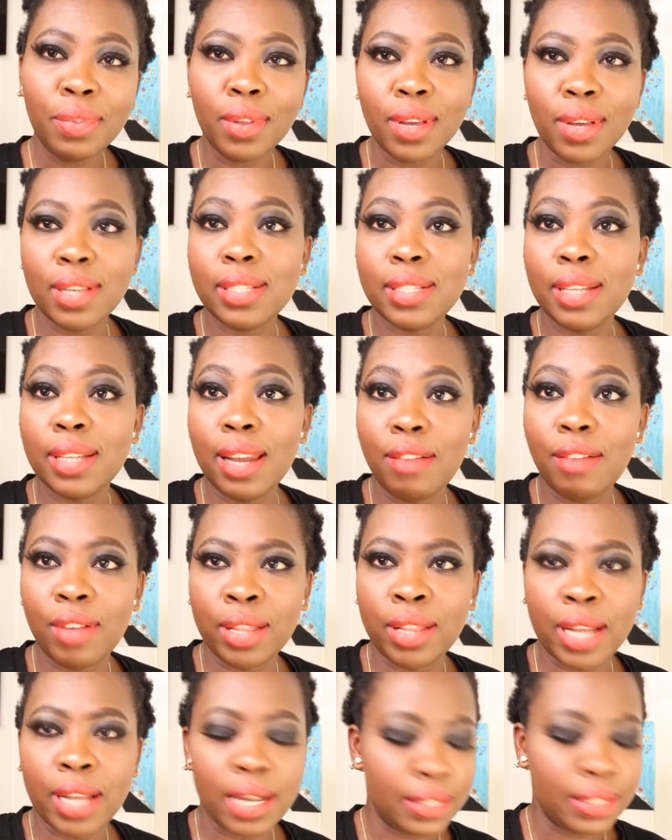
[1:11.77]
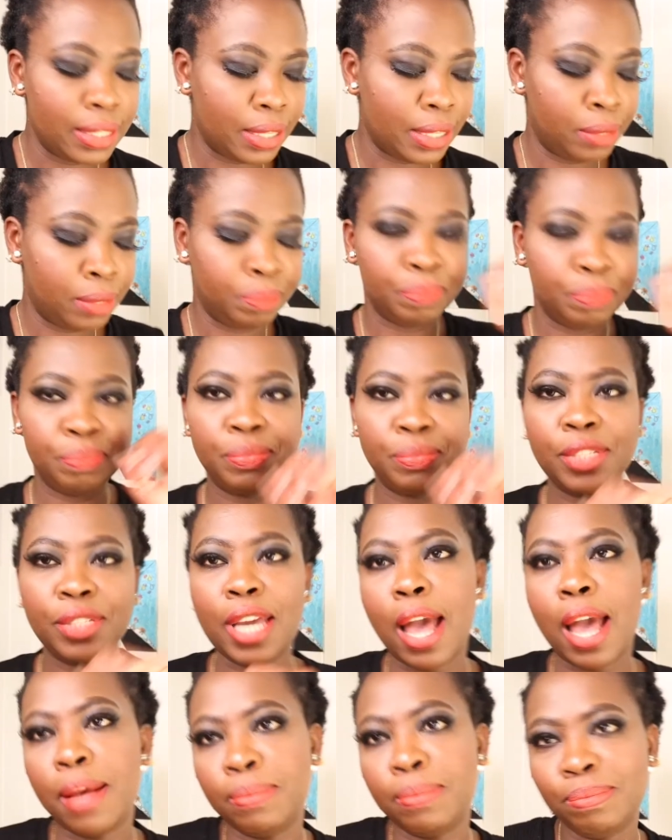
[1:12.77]
It's lavender tea.
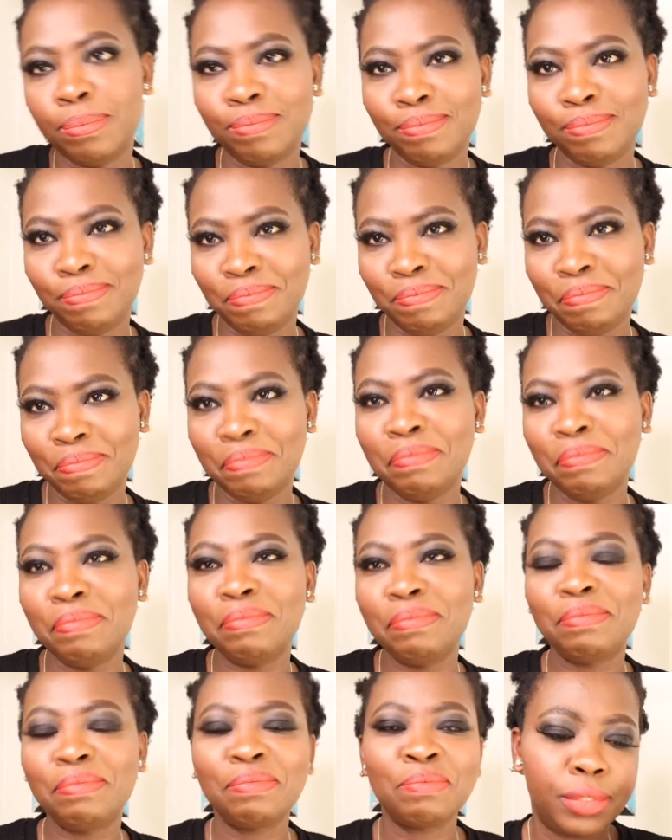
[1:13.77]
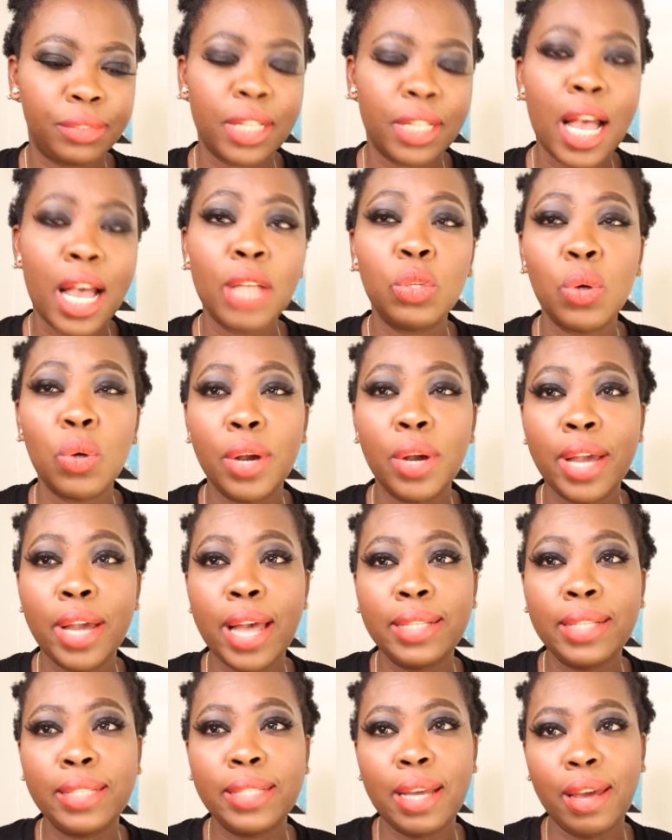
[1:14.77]
Yeah. How to
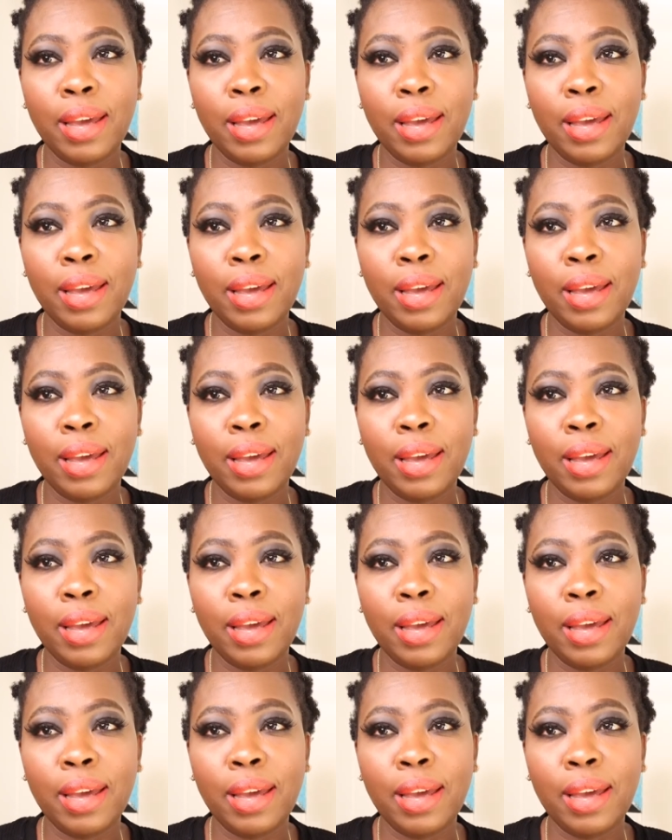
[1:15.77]
get